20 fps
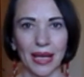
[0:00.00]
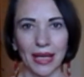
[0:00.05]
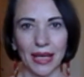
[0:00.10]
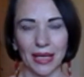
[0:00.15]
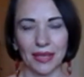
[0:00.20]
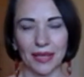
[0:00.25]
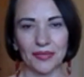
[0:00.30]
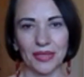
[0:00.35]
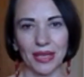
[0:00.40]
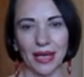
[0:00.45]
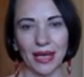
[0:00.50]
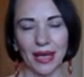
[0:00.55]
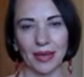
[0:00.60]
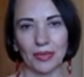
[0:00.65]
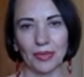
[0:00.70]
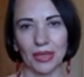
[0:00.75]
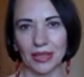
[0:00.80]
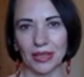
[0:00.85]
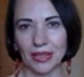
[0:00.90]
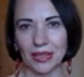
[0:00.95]
If they come
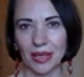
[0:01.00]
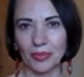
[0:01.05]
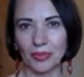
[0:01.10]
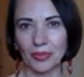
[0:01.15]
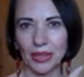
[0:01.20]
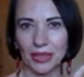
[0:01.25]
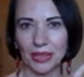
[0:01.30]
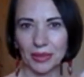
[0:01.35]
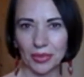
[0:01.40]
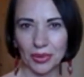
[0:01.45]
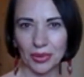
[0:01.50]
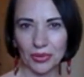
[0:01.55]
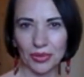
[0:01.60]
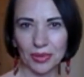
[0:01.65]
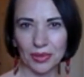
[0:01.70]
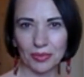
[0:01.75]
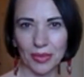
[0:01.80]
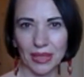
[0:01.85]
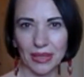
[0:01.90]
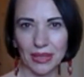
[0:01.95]
in and complain about the
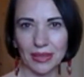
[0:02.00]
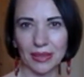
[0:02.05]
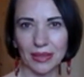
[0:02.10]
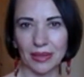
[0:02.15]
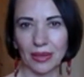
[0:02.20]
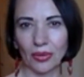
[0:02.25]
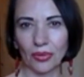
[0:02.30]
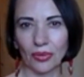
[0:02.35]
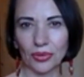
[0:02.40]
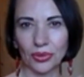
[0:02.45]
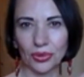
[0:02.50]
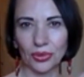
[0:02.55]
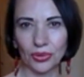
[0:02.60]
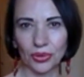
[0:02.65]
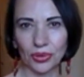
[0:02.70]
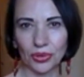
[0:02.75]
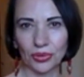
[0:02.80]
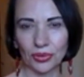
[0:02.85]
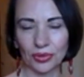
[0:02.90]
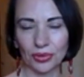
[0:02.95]
mother or
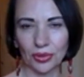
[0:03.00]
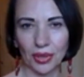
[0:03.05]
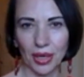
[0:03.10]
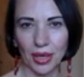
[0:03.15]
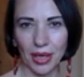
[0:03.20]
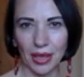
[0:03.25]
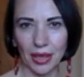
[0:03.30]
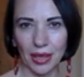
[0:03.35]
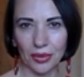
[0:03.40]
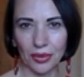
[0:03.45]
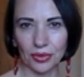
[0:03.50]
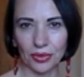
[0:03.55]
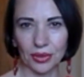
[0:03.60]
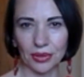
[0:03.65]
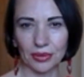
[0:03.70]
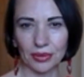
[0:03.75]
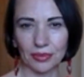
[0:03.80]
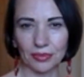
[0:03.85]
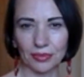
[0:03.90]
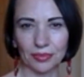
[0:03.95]
nurturing or caring,
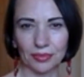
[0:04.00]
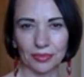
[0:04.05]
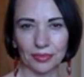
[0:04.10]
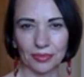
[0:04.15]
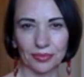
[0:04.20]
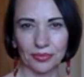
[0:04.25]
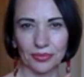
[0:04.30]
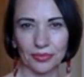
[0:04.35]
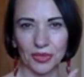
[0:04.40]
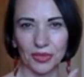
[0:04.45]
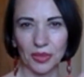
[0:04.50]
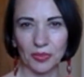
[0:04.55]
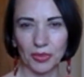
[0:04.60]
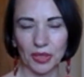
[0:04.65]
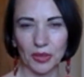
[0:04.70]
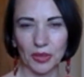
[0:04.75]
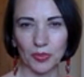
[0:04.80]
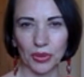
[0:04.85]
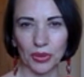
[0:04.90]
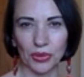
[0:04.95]
deep
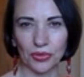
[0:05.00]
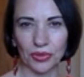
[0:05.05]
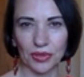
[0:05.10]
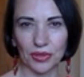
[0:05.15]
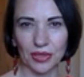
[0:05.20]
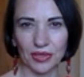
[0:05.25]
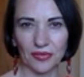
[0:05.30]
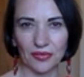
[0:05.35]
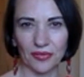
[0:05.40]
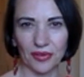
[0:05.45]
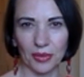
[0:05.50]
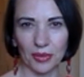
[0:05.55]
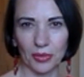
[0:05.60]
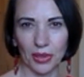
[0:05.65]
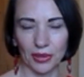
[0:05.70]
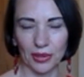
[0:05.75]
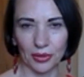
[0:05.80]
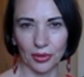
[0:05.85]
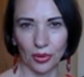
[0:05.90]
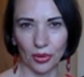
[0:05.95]
experiences,
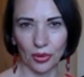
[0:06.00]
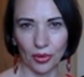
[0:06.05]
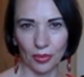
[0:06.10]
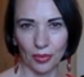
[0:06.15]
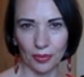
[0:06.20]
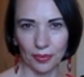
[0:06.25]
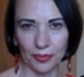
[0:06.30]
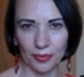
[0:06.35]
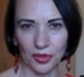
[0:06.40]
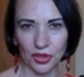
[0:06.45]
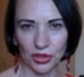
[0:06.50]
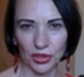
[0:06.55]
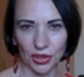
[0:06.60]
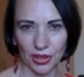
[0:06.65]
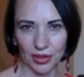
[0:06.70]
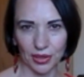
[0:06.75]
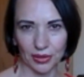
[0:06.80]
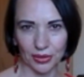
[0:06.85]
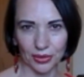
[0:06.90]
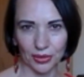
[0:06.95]
family, home,
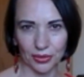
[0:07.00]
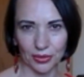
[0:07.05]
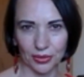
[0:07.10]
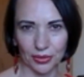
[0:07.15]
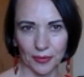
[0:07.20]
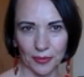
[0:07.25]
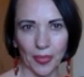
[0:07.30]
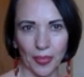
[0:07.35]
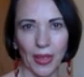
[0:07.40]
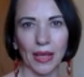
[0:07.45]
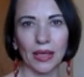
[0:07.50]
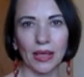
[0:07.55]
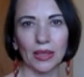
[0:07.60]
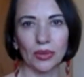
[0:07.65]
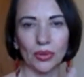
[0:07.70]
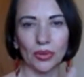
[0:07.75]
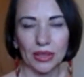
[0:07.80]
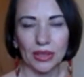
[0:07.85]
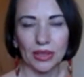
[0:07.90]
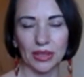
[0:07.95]
childhood, you
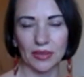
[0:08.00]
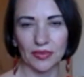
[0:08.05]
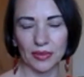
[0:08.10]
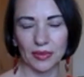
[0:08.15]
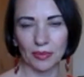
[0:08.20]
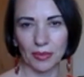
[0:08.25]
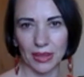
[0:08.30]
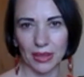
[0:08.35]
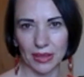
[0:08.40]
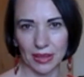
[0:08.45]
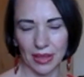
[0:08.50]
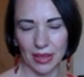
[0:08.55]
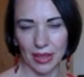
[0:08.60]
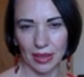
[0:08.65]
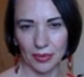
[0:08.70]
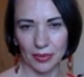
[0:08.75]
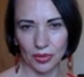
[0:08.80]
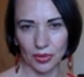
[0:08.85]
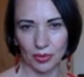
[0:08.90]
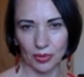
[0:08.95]
can give them mother
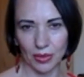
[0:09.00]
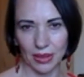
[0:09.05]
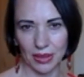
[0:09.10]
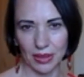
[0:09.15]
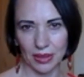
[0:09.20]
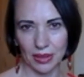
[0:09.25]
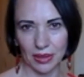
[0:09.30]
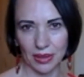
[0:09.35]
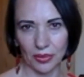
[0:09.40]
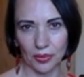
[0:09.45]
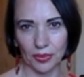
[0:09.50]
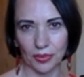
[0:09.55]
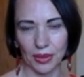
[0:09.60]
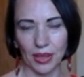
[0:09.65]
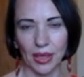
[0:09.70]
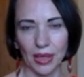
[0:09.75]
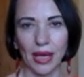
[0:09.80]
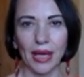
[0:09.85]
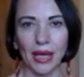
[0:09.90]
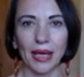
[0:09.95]
ellipse or mother therapy.
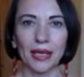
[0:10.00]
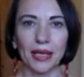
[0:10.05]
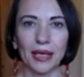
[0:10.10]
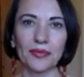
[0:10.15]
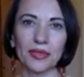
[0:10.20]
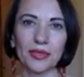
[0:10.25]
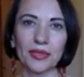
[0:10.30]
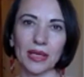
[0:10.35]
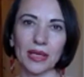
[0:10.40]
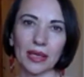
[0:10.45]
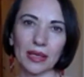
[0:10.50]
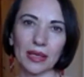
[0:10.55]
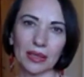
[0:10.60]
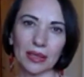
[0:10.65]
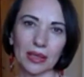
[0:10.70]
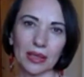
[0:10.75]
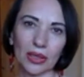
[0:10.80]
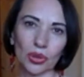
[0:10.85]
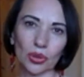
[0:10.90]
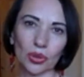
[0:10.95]
If they're
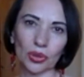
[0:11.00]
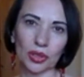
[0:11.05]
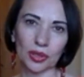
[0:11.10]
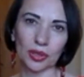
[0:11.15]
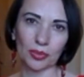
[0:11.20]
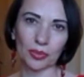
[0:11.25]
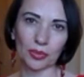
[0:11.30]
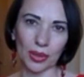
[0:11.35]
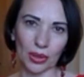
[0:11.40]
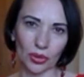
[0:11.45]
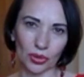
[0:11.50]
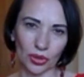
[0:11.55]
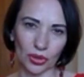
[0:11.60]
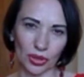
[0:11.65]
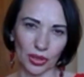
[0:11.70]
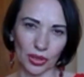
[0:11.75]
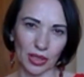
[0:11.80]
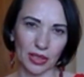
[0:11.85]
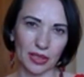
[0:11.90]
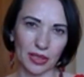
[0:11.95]
talking about
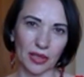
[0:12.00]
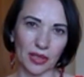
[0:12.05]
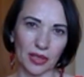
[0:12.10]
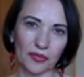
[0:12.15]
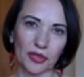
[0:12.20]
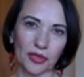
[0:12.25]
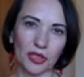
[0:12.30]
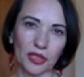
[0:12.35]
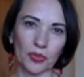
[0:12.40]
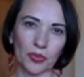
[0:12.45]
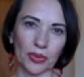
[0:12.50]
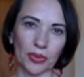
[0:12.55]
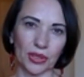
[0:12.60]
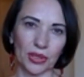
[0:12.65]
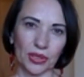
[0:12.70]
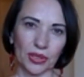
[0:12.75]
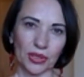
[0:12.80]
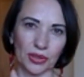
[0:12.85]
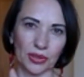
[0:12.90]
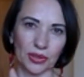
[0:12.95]

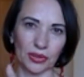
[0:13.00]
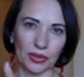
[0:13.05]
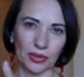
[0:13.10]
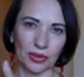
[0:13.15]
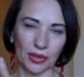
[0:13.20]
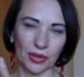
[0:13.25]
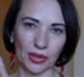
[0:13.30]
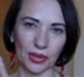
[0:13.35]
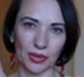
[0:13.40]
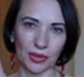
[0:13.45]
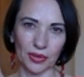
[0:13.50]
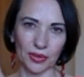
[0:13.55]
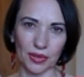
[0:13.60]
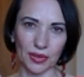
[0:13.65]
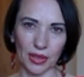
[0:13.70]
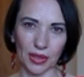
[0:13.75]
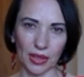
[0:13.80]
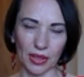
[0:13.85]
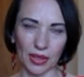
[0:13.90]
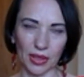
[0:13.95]
self-expression,
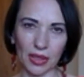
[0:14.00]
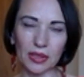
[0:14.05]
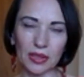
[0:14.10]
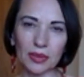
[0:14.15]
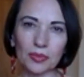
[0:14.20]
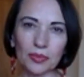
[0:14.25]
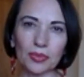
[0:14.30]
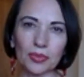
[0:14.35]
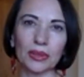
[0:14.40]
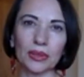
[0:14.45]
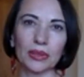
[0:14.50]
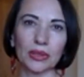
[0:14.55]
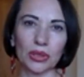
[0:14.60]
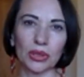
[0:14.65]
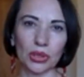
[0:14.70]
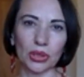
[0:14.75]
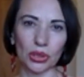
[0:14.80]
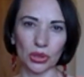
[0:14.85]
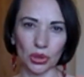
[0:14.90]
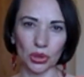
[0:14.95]
their
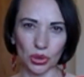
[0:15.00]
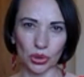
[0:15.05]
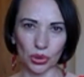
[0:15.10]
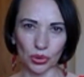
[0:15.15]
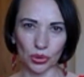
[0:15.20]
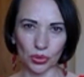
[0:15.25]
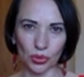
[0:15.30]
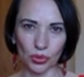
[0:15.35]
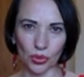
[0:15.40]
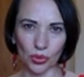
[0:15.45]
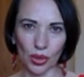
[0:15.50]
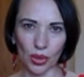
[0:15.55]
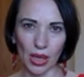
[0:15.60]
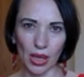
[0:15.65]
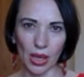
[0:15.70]
inability to